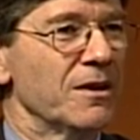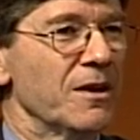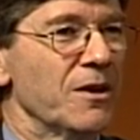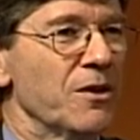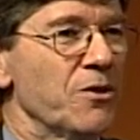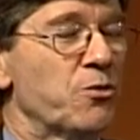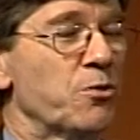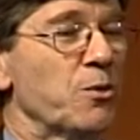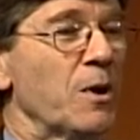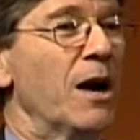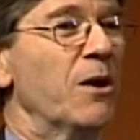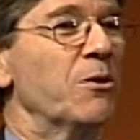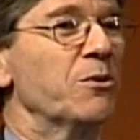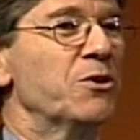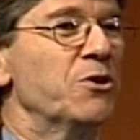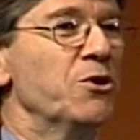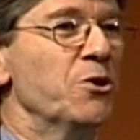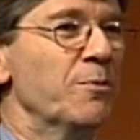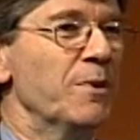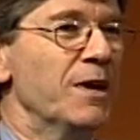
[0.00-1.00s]
Throughout
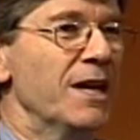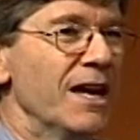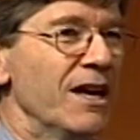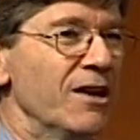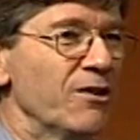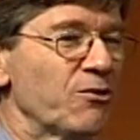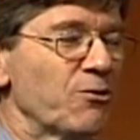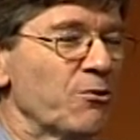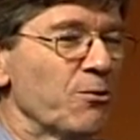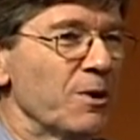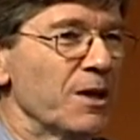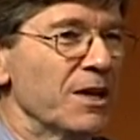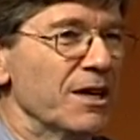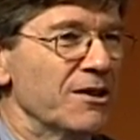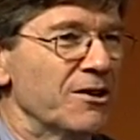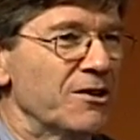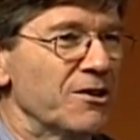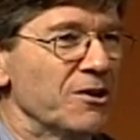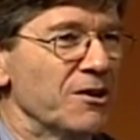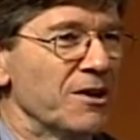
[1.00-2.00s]
human history
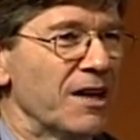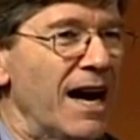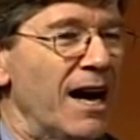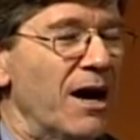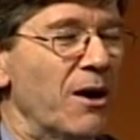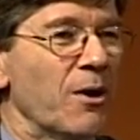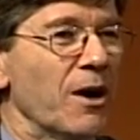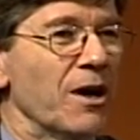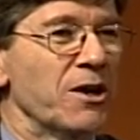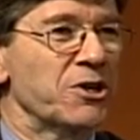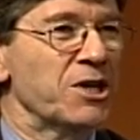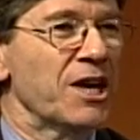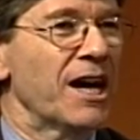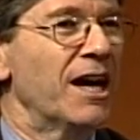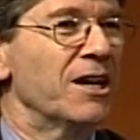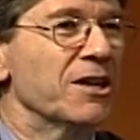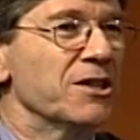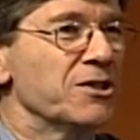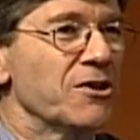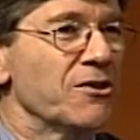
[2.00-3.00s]
until now, our
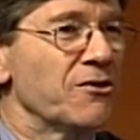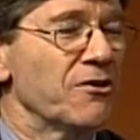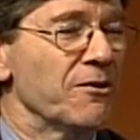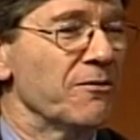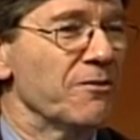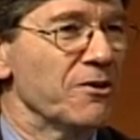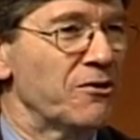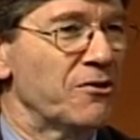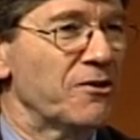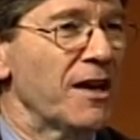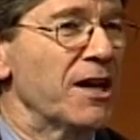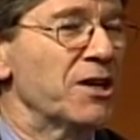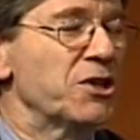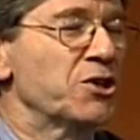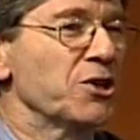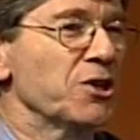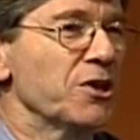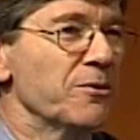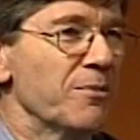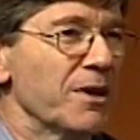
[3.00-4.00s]
challenges have
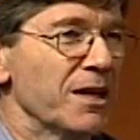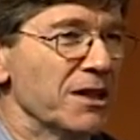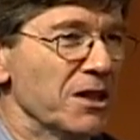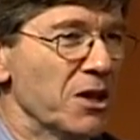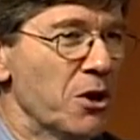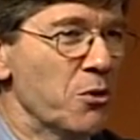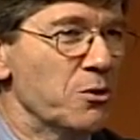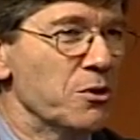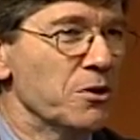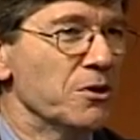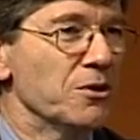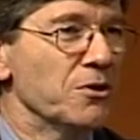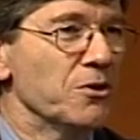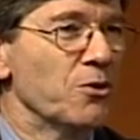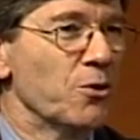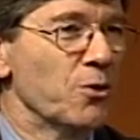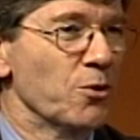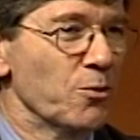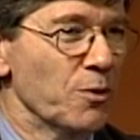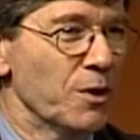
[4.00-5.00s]
essentially been local
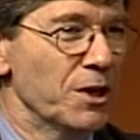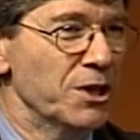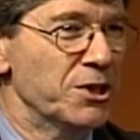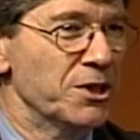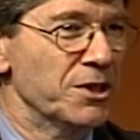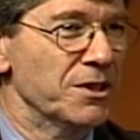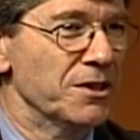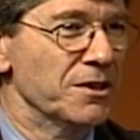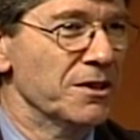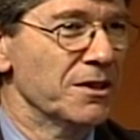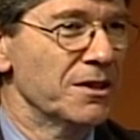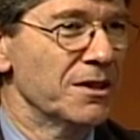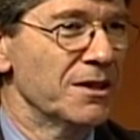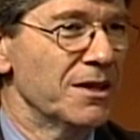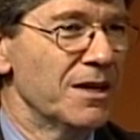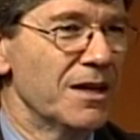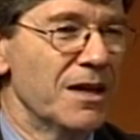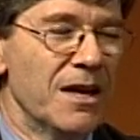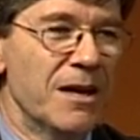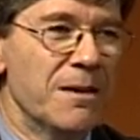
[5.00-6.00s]
or regional.
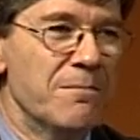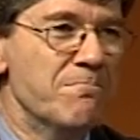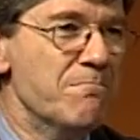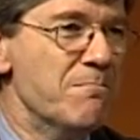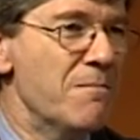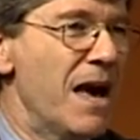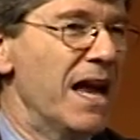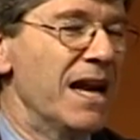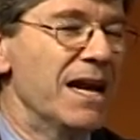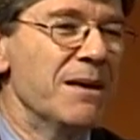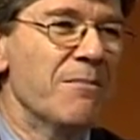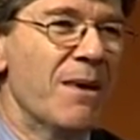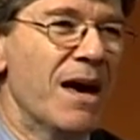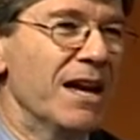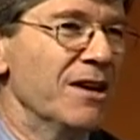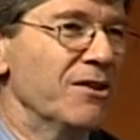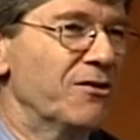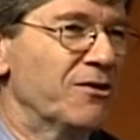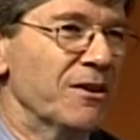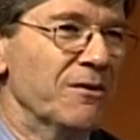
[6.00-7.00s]
Many,
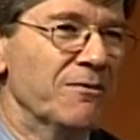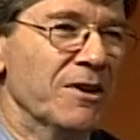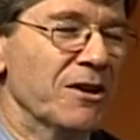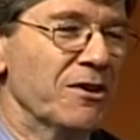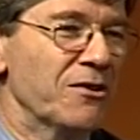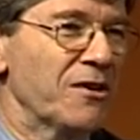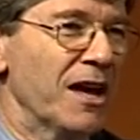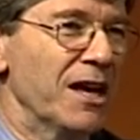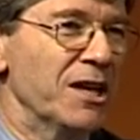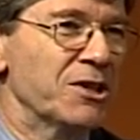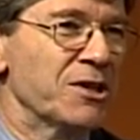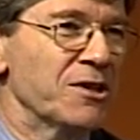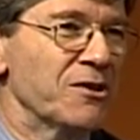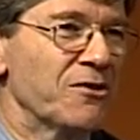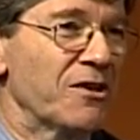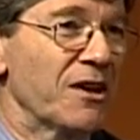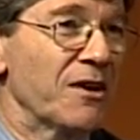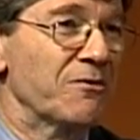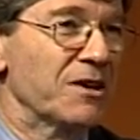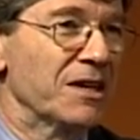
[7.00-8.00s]
many
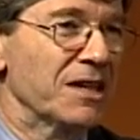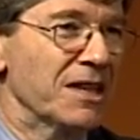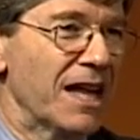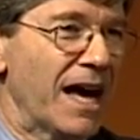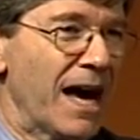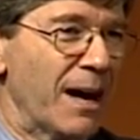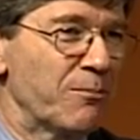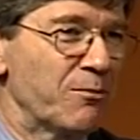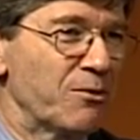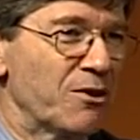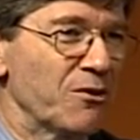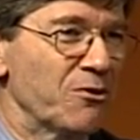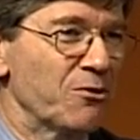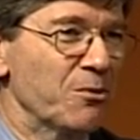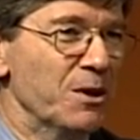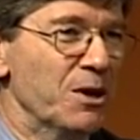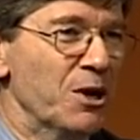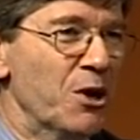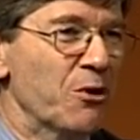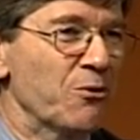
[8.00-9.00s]
civilizations have collapsed, as
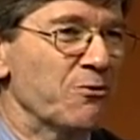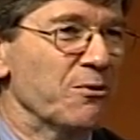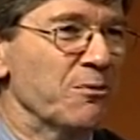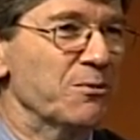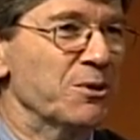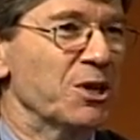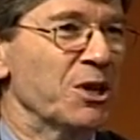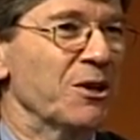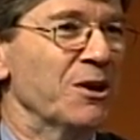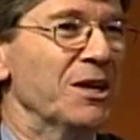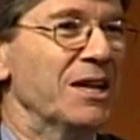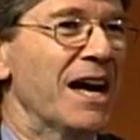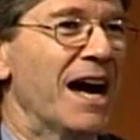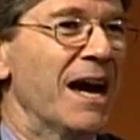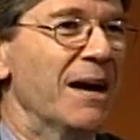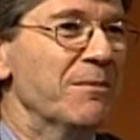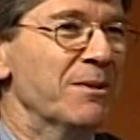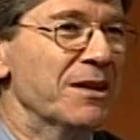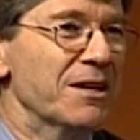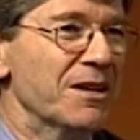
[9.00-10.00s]
we know from Jared
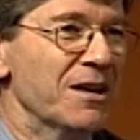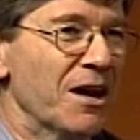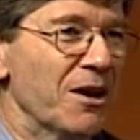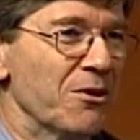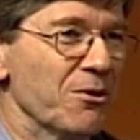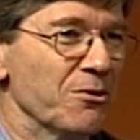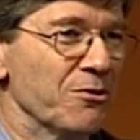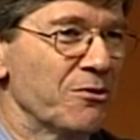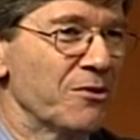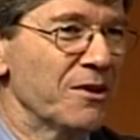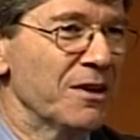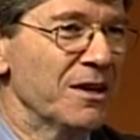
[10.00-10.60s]
Diamond and others,